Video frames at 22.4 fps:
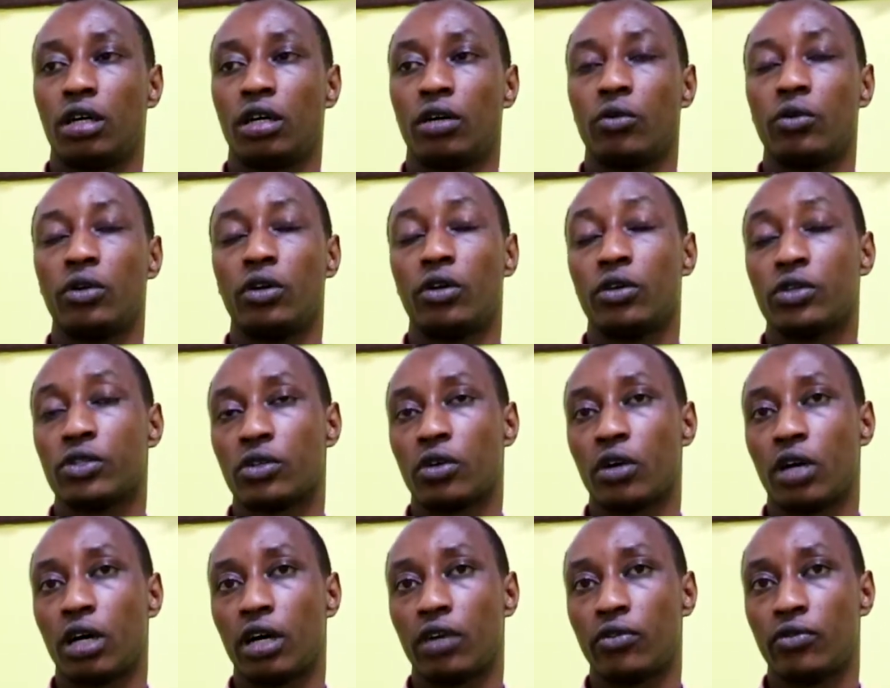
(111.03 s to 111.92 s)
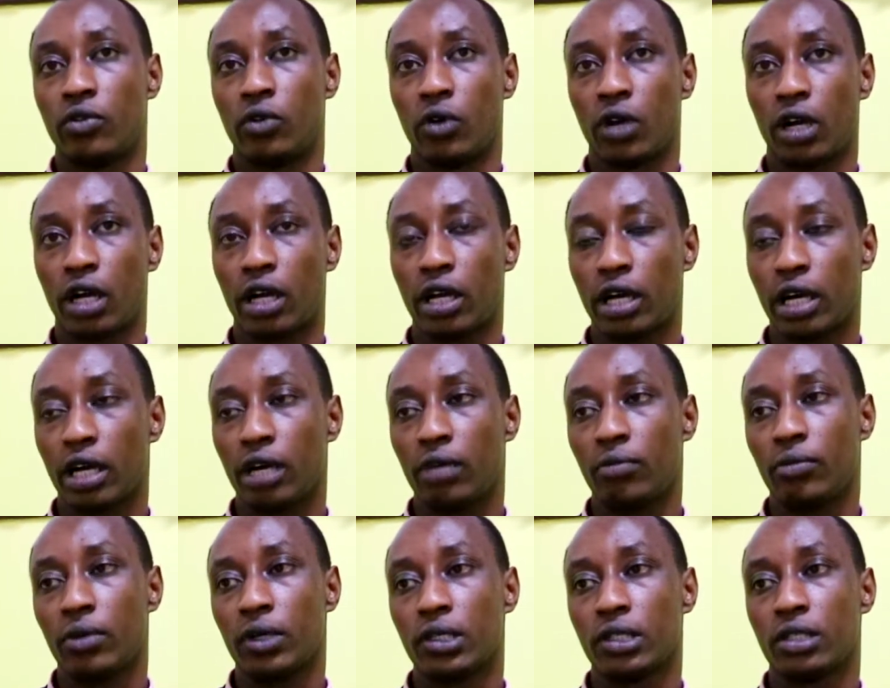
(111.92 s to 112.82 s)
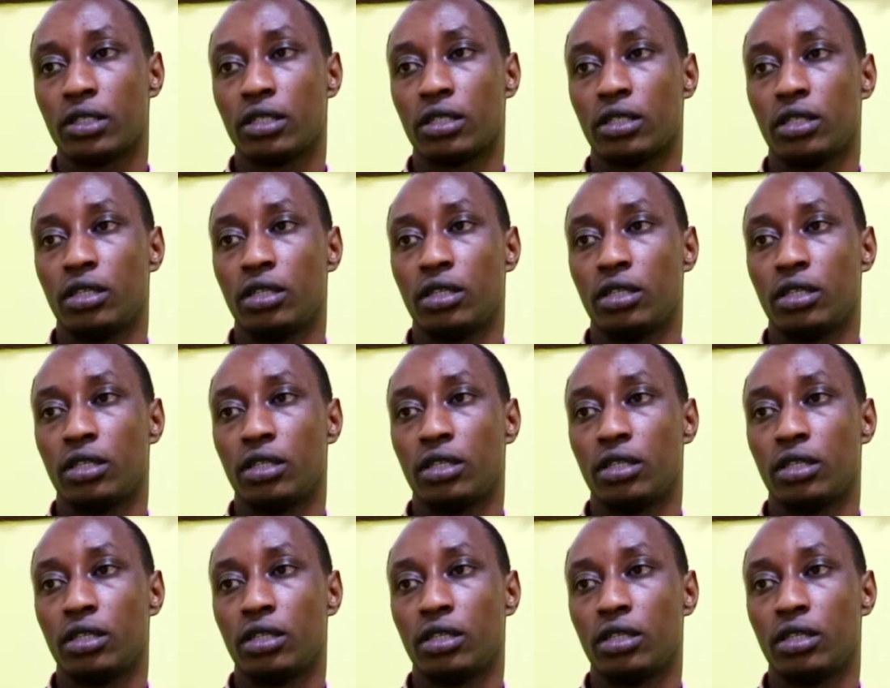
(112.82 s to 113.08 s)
we also have Rukara campus.